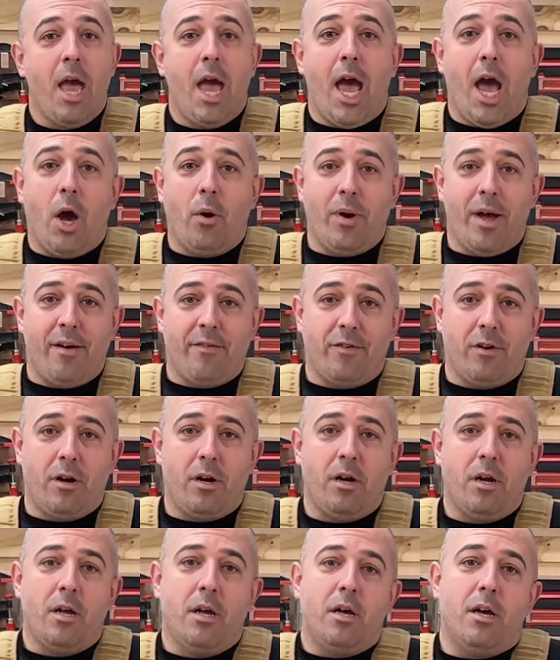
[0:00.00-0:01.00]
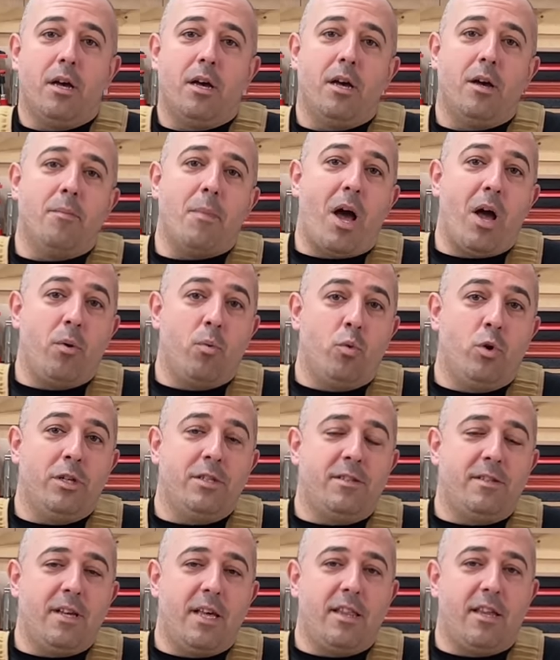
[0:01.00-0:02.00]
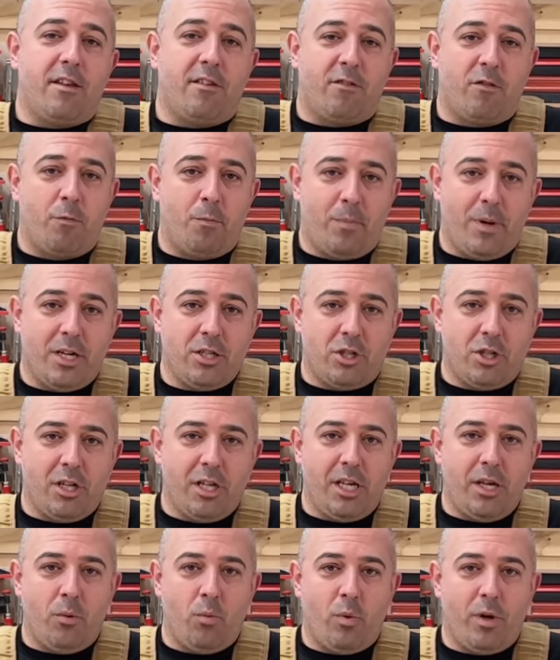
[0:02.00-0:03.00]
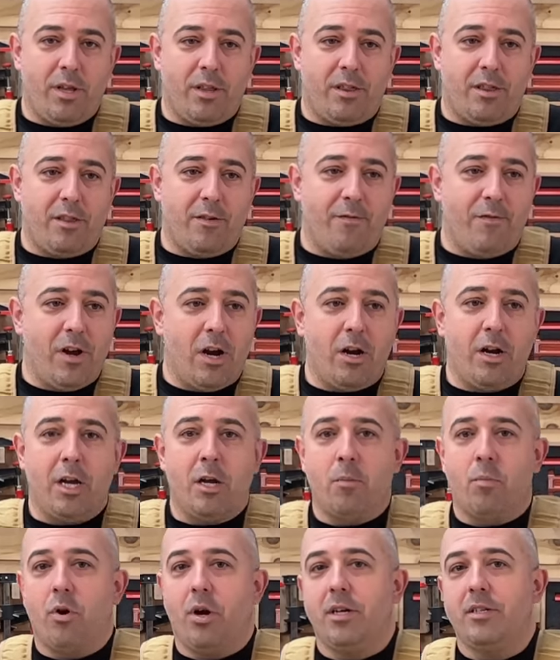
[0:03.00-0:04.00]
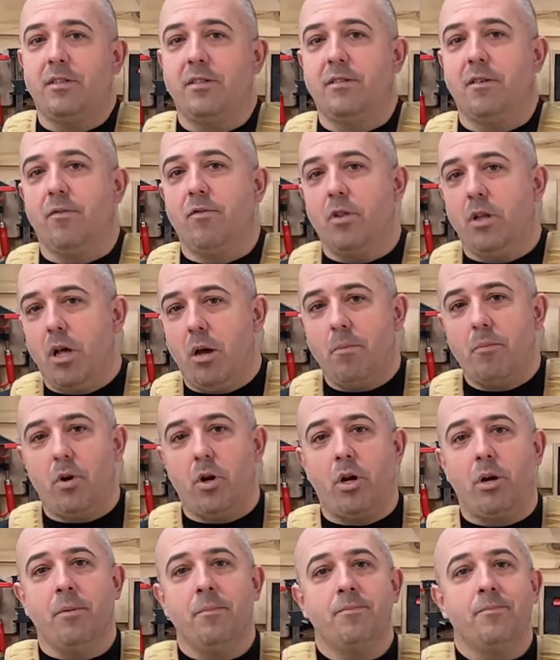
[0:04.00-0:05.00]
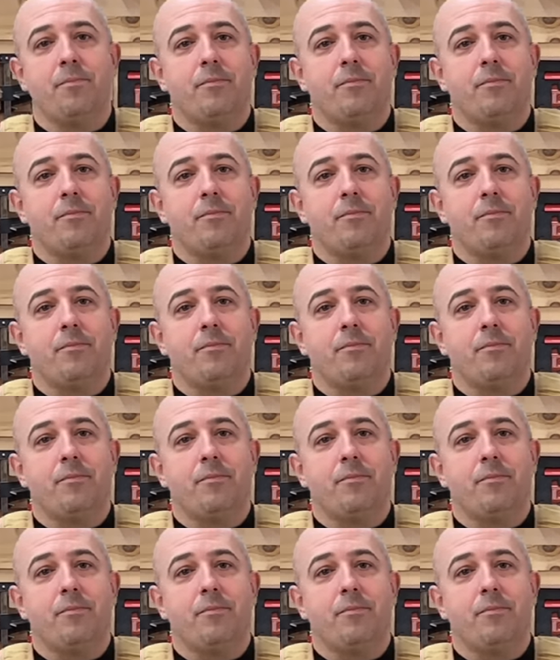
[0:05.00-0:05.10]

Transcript: However, I would say that especially with the varying prices of lumber,